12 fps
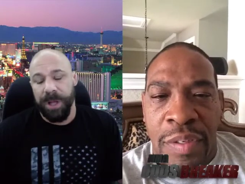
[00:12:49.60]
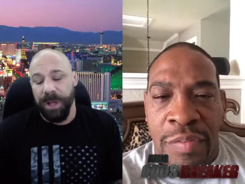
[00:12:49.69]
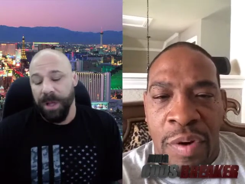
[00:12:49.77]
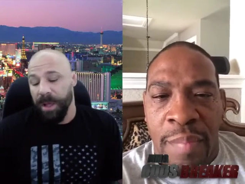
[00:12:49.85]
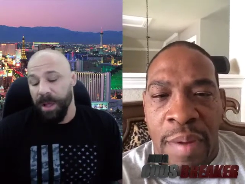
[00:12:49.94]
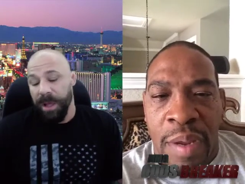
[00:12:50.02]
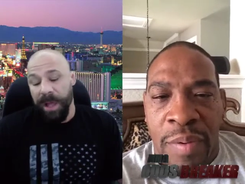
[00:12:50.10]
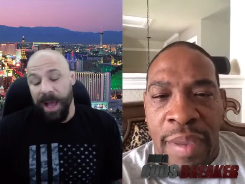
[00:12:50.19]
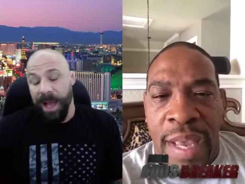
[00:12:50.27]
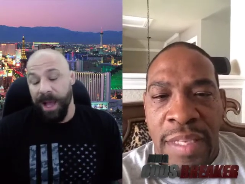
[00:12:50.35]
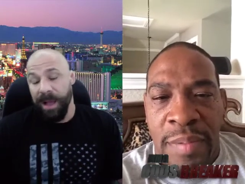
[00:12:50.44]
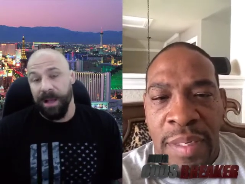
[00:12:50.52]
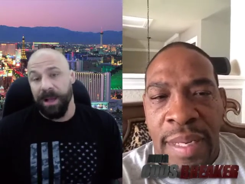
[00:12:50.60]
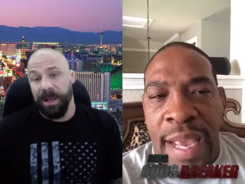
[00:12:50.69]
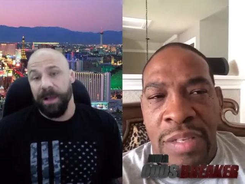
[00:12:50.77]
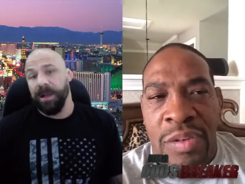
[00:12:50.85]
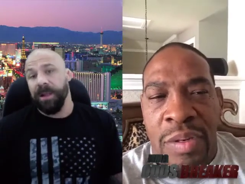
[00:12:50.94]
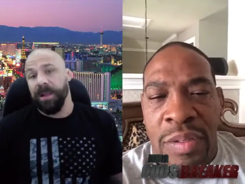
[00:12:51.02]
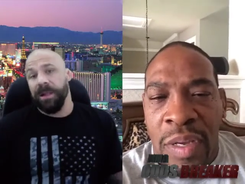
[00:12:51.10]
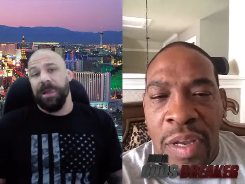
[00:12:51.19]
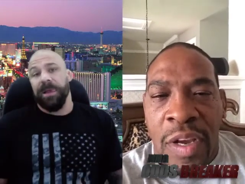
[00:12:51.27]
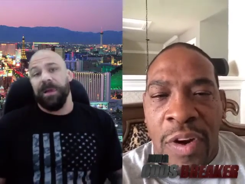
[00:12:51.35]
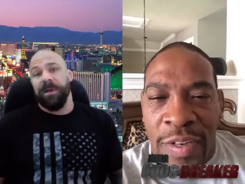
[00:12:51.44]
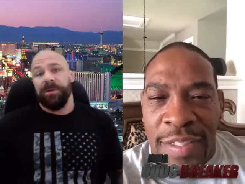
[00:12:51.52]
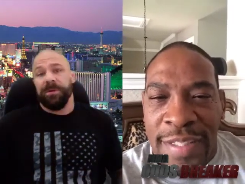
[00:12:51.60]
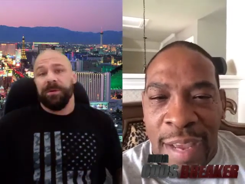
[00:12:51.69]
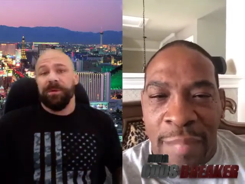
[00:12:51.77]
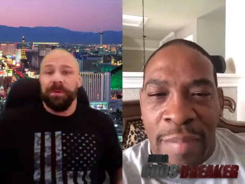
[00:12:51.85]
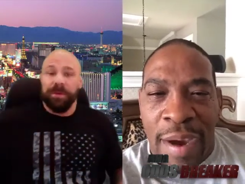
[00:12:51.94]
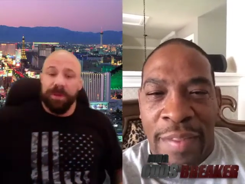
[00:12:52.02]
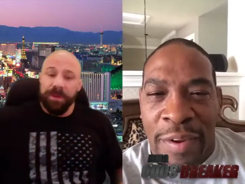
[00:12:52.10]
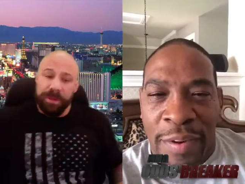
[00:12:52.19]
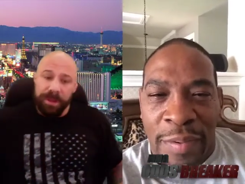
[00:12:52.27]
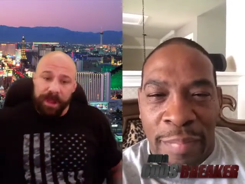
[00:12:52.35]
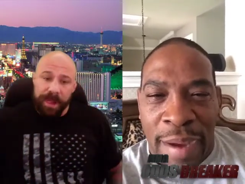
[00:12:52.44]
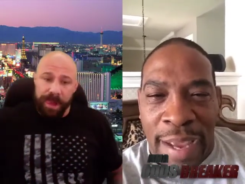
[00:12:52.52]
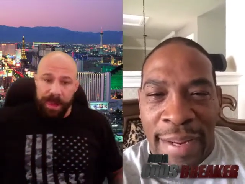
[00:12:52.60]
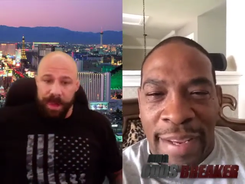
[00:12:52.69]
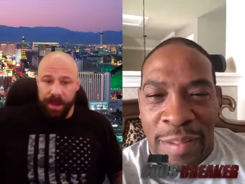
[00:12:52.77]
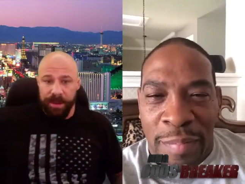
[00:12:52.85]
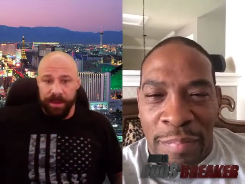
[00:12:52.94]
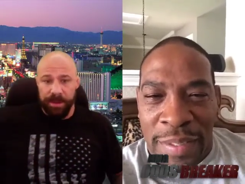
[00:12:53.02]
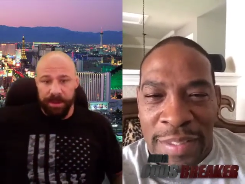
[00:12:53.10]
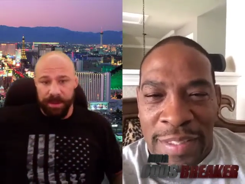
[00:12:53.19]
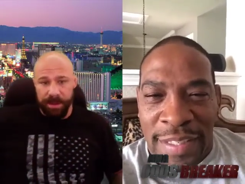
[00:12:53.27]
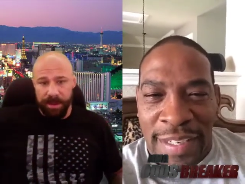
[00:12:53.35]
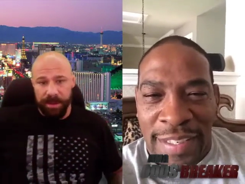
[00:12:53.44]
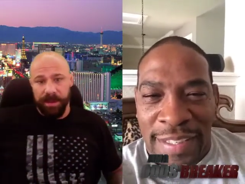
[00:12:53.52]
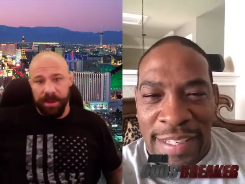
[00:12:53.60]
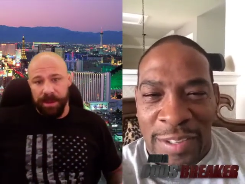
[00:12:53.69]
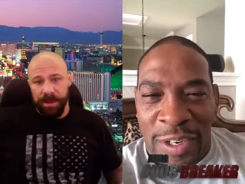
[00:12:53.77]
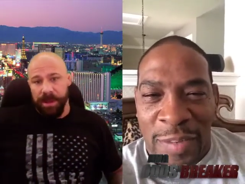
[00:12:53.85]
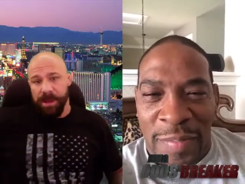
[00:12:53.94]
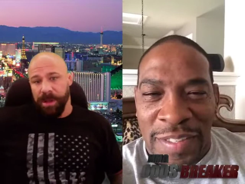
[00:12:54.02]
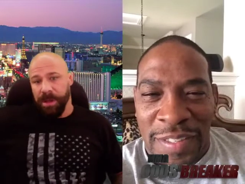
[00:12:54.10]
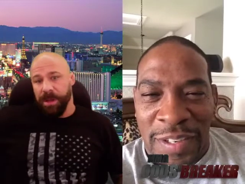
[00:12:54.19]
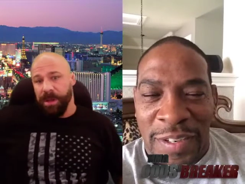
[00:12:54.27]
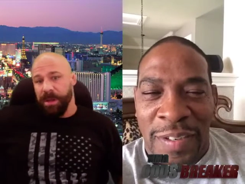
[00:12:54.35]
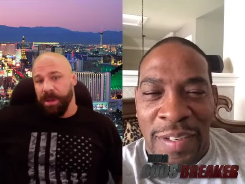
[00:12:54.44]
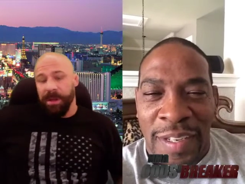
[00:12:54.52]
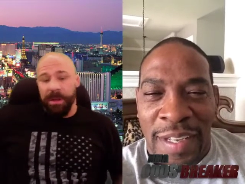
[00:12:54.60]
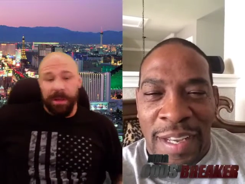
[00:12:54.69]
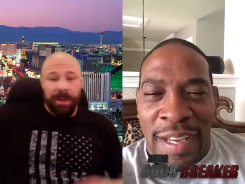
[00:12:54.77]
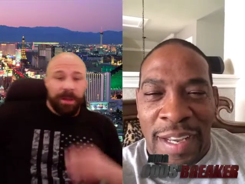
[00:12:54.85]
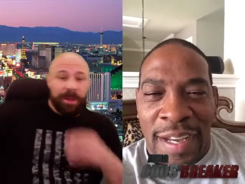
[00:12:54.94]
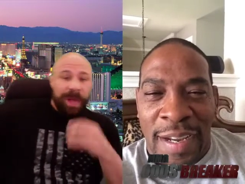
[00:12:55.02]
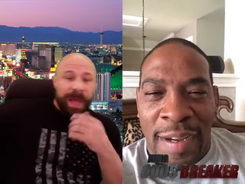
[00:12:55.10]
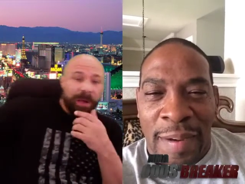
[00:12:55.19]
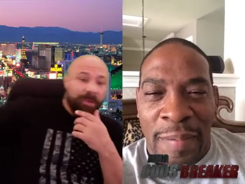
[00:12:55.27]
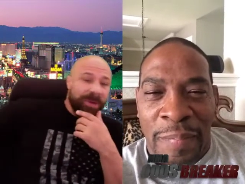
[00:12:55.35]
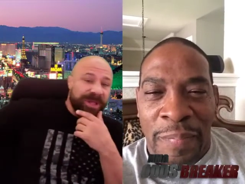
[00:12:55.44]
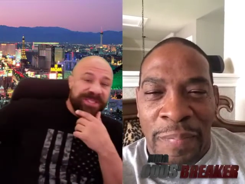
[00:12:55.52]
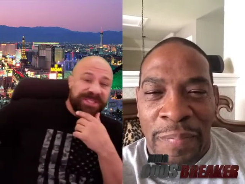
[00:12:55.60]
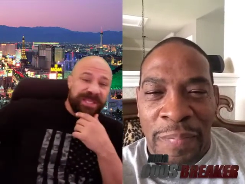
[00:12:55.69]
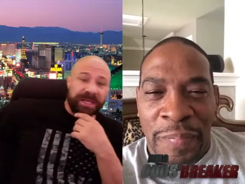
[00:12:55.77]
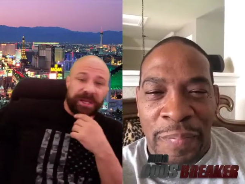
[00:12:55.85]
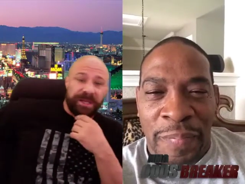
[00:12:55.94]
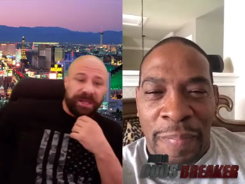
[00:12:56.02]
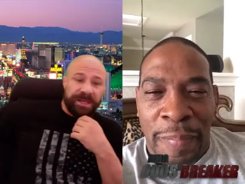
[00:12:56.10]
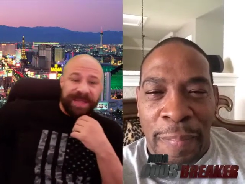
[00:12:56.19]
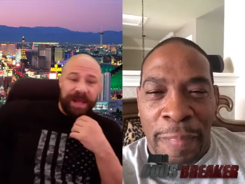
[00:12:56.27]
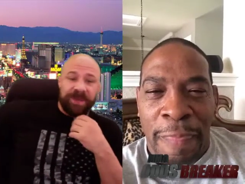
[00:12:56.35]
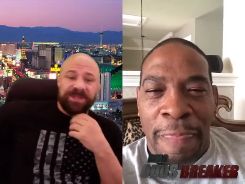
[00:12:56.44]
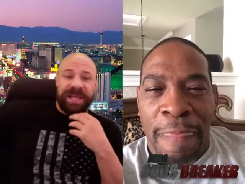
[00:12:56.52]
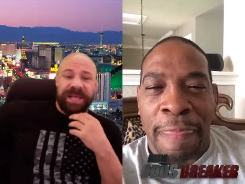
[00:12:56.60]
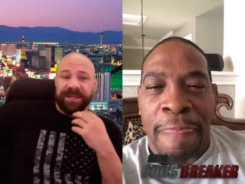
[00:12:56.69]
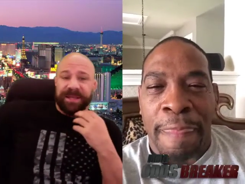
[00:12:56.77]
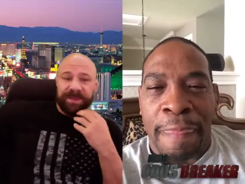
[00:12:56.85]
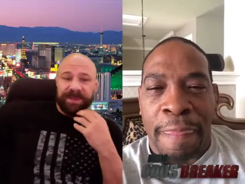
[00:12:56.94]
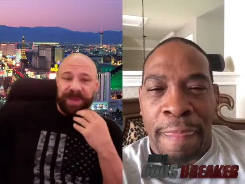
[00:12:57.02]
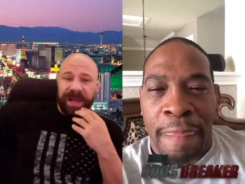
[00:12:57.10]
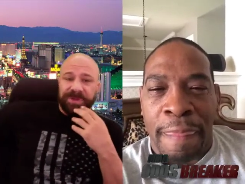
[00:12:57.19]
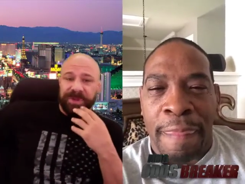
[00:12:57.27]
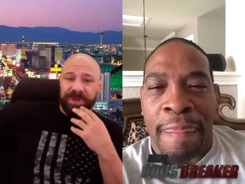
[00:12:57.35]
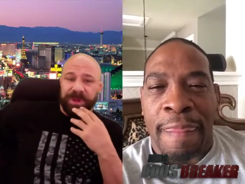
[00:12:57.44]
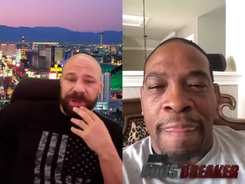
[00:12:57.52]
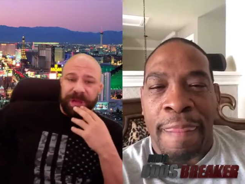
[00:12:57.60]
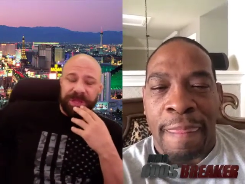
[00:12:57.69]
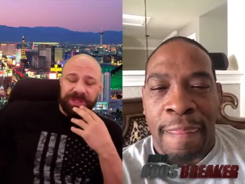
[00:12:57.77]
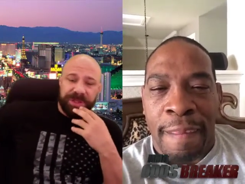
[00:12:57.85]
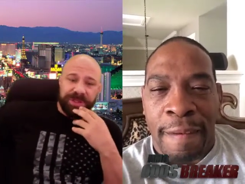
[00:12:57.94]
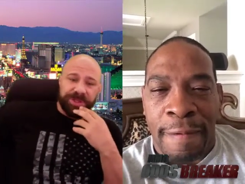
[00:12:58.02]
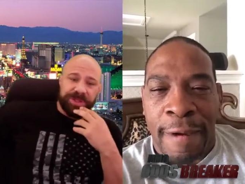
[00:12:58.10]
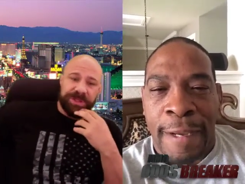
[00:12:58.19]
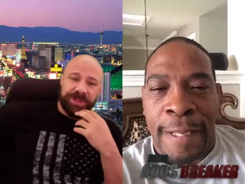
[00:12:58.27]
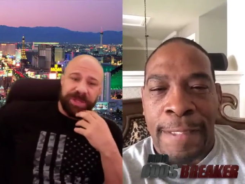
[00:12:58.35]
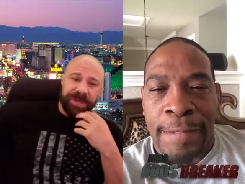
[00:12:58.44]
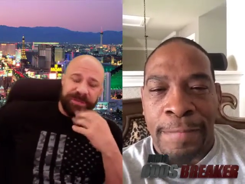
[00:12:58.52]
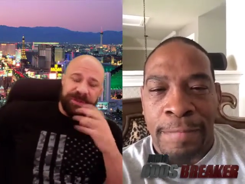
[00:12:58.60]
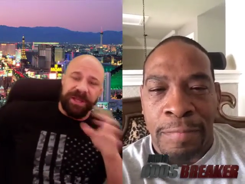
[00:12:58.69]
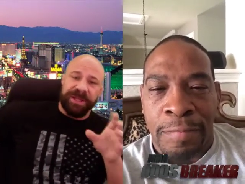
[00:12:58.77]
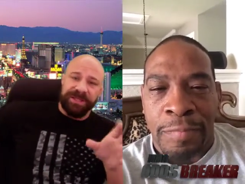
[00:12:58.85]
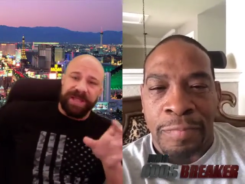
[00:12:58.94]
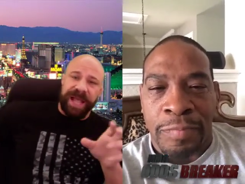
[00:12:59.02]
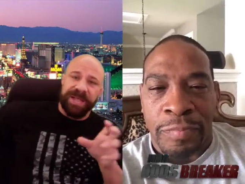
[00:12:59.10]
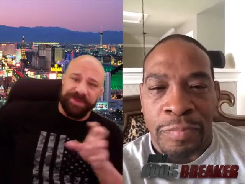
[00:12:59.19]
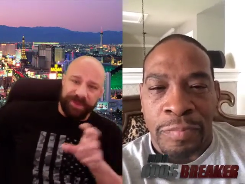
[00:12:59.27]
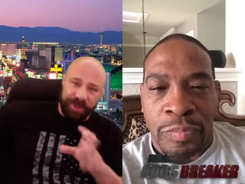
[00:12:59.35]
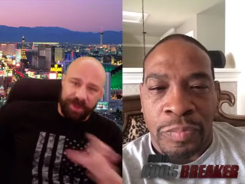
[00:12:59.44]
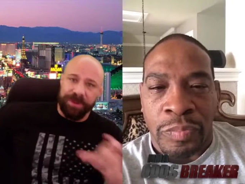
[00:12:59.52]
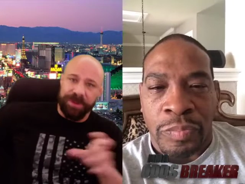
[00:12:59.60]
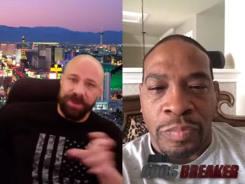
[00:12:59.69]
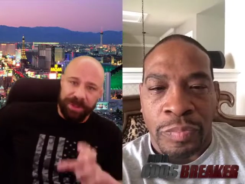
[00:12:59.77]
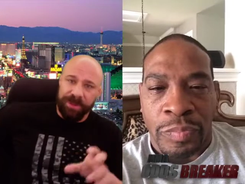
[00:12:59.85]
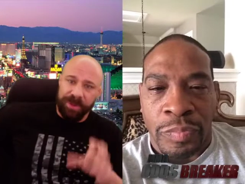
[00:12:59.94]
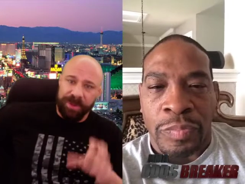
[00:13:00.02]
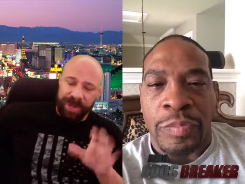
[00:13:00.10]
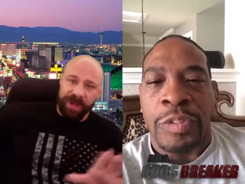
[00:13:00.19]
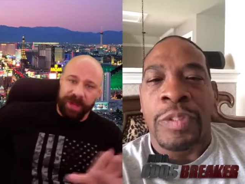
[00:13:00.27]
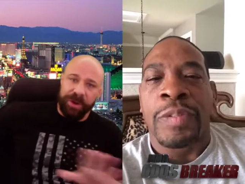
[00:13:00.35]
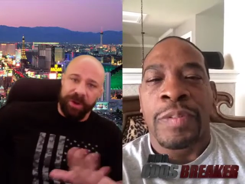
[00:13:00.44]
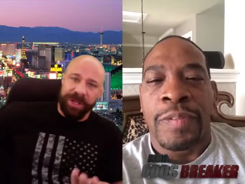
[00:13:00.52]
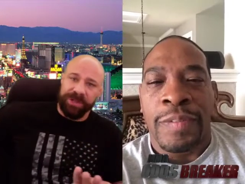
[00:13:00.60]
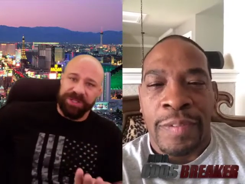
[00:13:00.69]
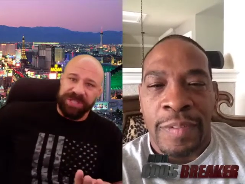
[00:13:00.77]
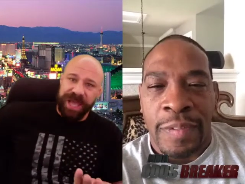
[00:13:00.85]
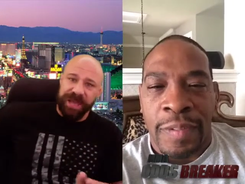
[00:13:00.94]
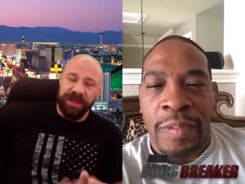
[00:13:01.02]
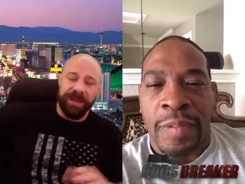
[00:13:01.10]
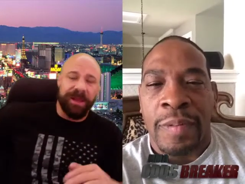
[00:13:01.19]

Speaker 1: a good format. We got some good guys on on standby. They're biting at the bits to get in that tournament. So, you know, uh, I don't uh, really
Speaker 2: see a, a, downside to this, to be honest with you, because there's right. if you get these guys through without getting hurt, like you said,